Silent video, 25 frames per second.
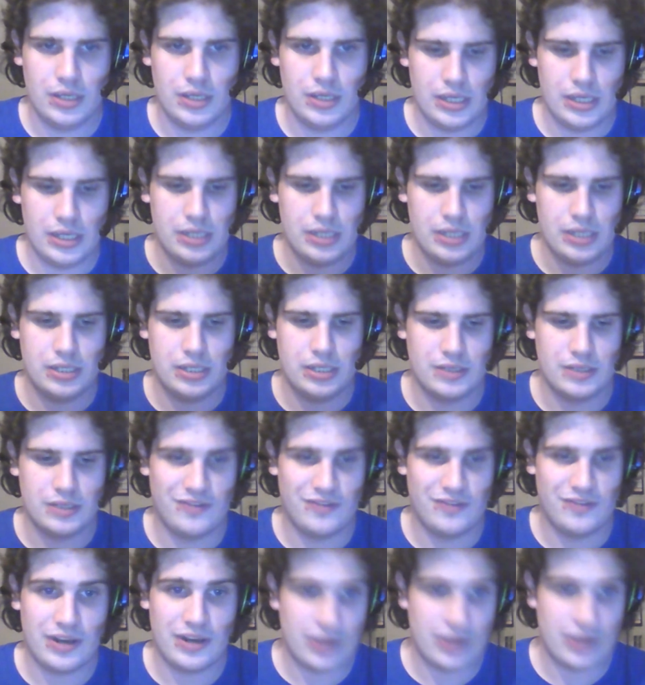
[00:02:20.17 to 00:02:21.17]
He is
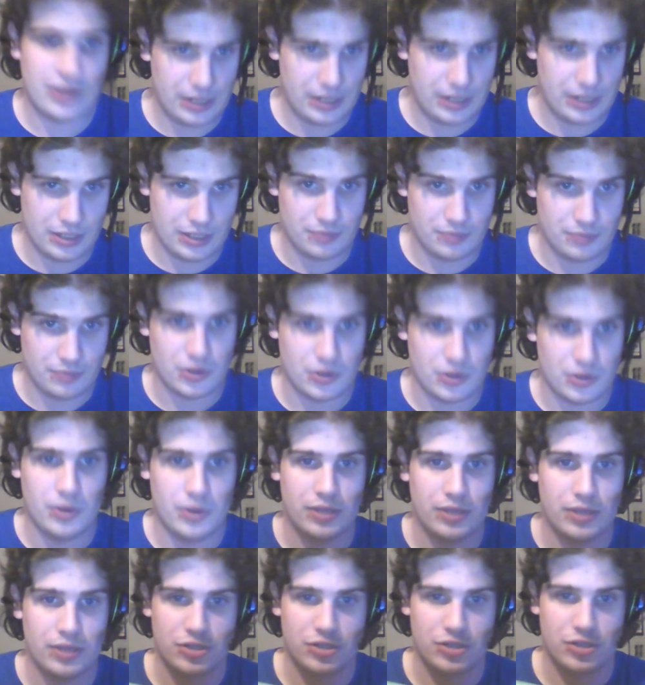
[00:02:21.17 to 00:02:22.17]
very
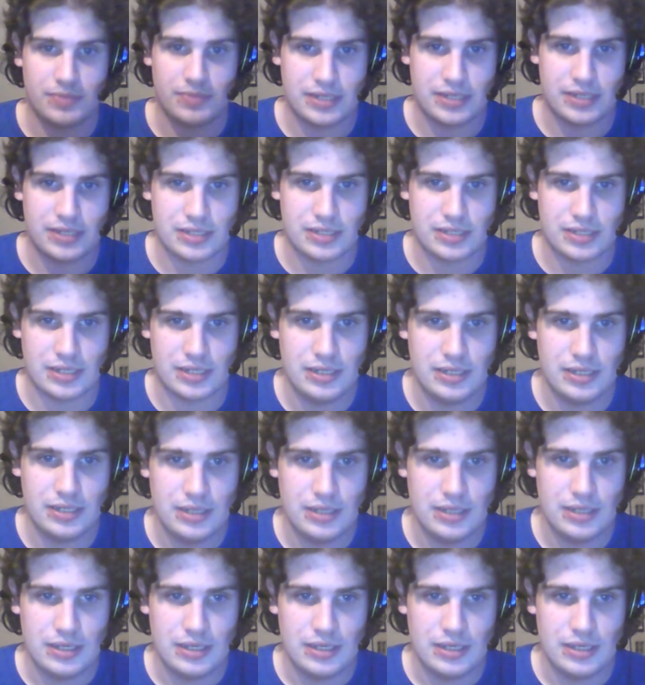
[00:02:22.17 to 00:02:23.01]
pro-LGBT.